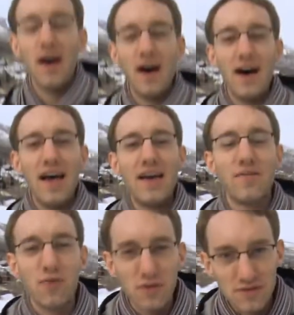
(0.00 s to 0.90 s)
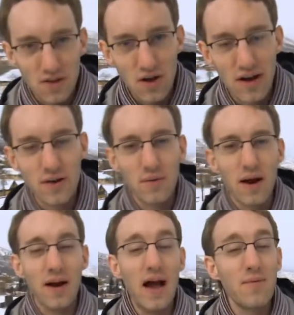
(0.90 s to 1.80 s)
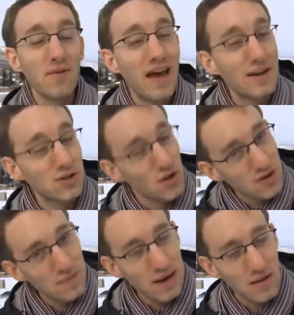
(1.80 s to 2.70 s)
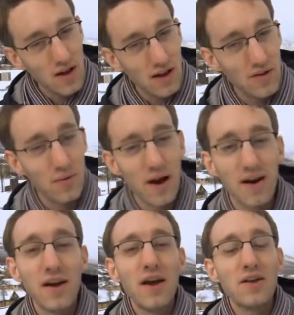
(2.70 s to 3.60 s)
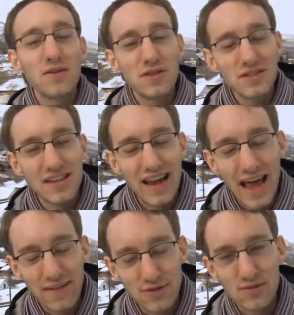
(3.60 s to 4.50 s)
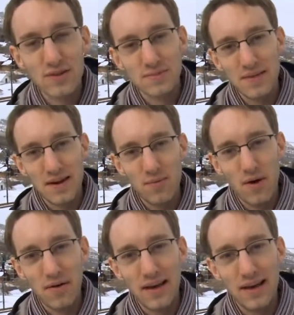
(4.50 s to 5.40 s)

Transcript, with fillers: uh, and of course, long underwear. I will not show you my long underwear. You're just gonna have to trust me that I'm wearing